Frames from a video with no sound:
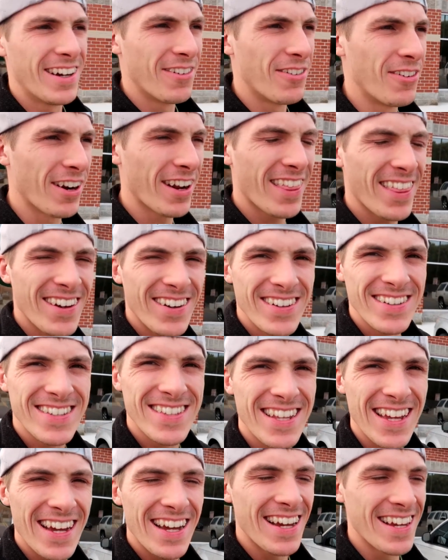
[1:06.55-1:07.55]
One of those
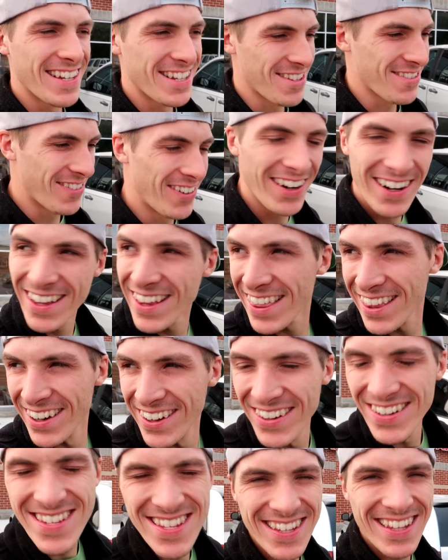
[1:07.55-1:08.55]
days and one of
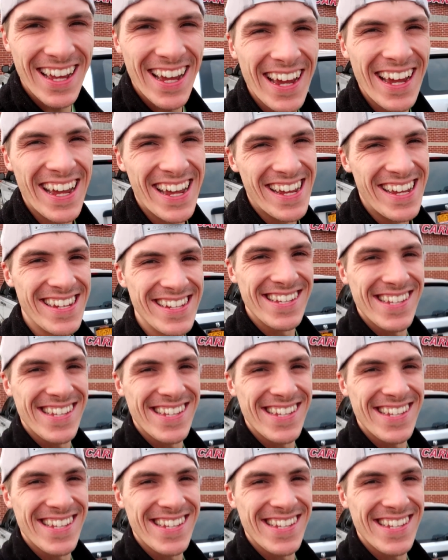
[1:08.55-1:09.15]
those days.